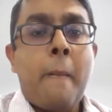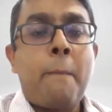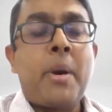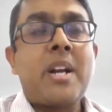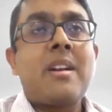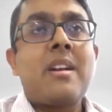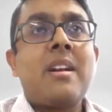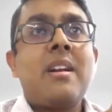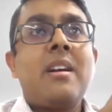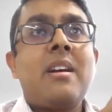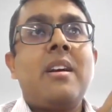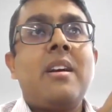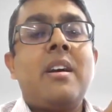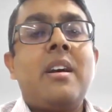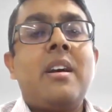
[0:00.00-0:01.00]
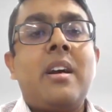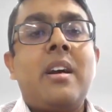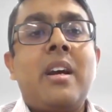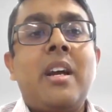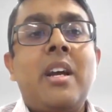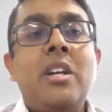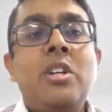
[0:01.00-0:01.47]
But
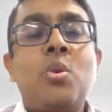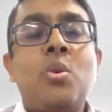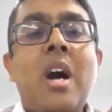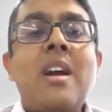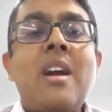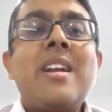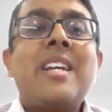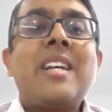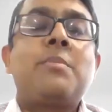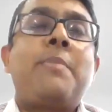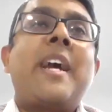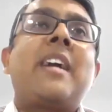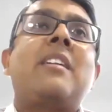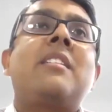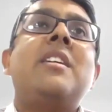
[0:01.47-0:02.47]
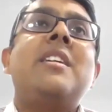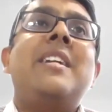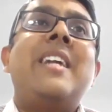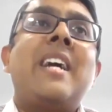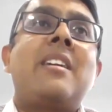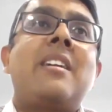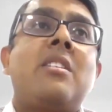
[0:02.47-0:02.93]
you can't expect the
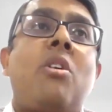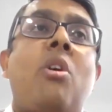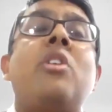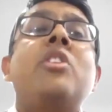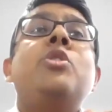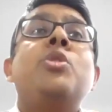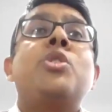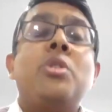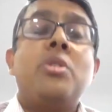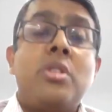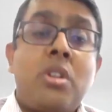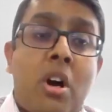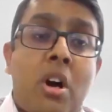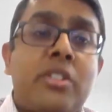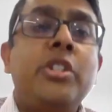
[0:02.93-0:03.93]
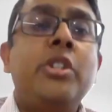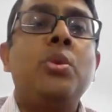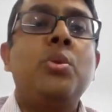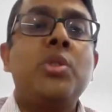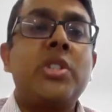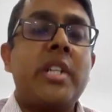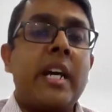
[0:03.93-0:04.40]
debt, or you should not
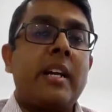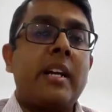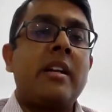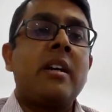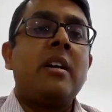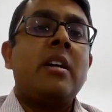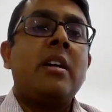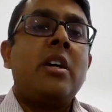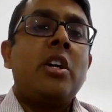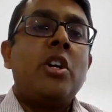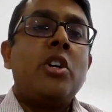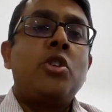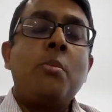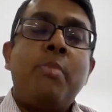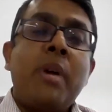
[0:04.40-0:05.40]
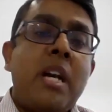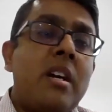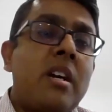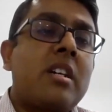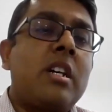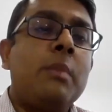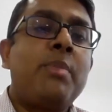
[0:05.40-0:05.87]
use debt to build
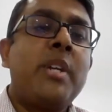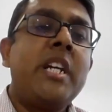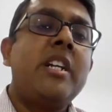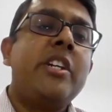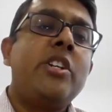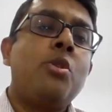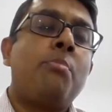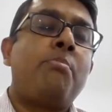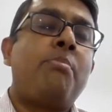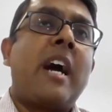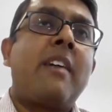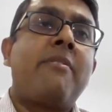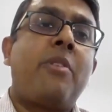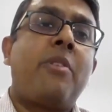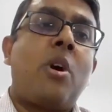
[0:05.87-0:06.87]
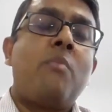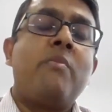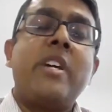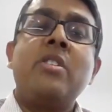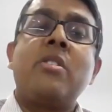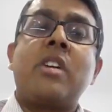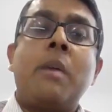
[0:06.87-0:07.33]
a completely new platform
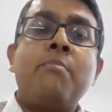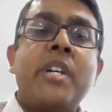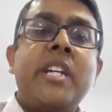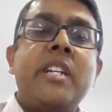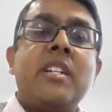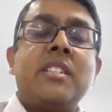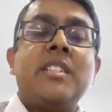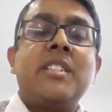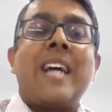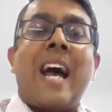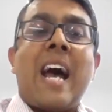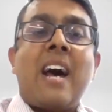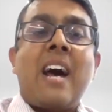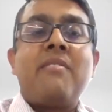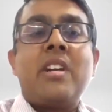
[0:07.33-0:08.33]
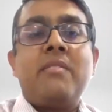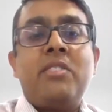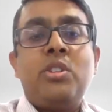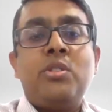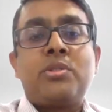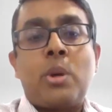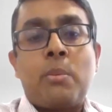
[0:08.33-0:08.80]
when your company doesn't have
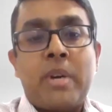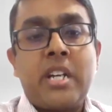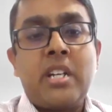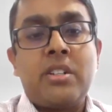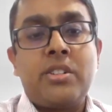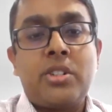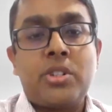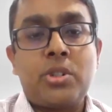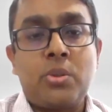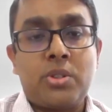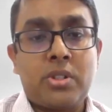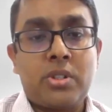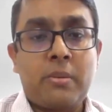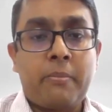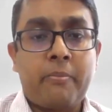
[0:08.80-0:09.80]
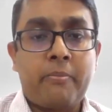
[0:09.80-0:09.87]
revenues from any other source.